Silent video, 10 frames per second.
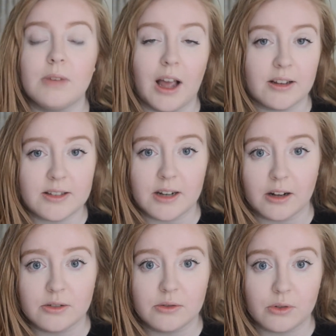X and
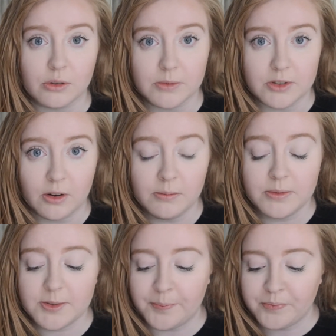X
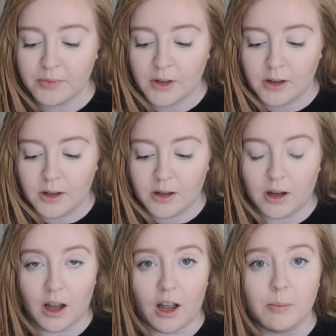chromosomes,
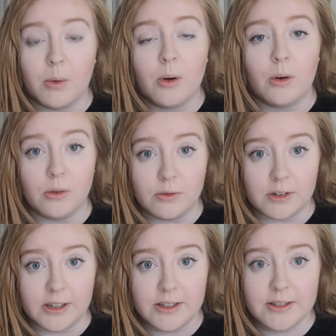
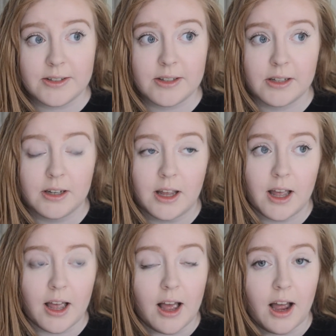ovaries,
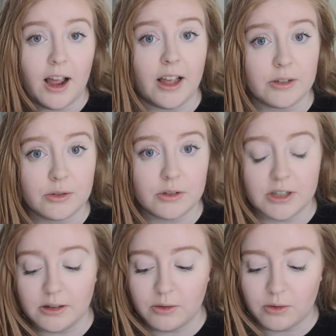
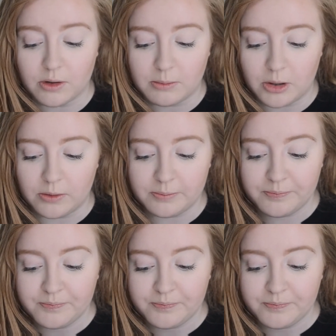estrogen, the hormone,